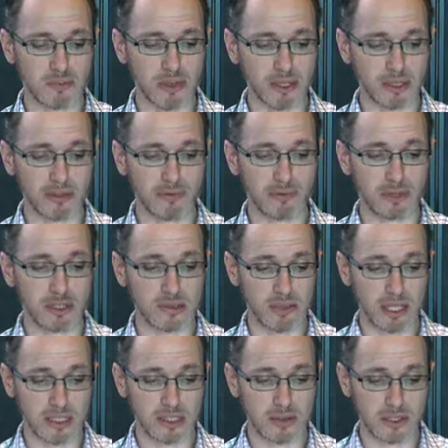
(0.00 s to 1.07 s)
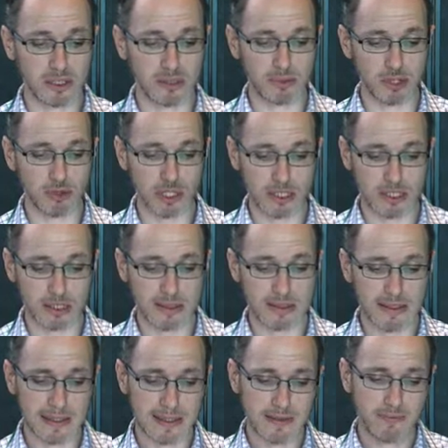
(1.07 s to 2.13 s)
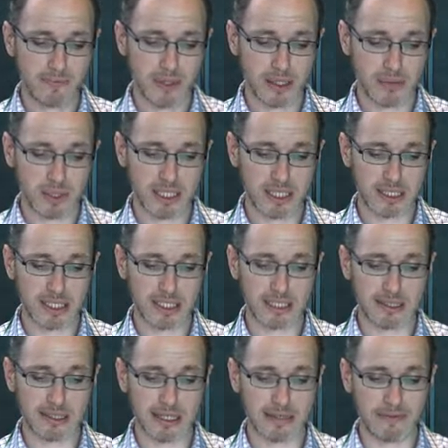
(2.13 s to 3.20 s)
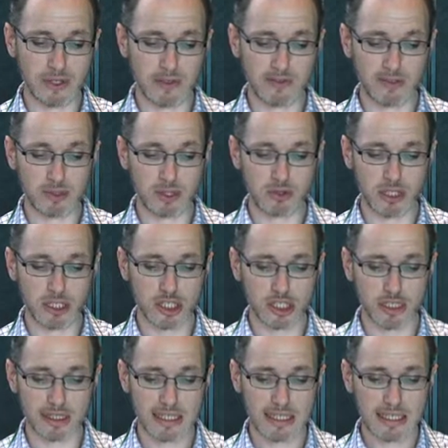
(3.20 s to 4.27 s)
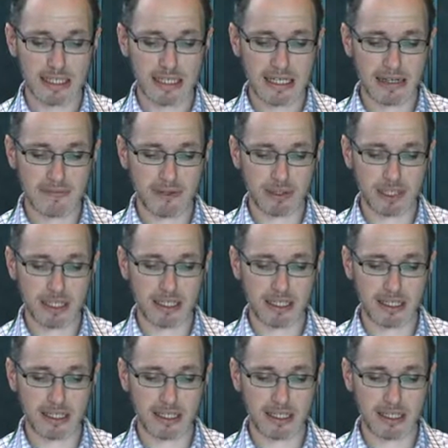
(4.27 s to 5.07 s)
respond to frusemide, so it's obstructed. And we can see the level of obstruction uh, very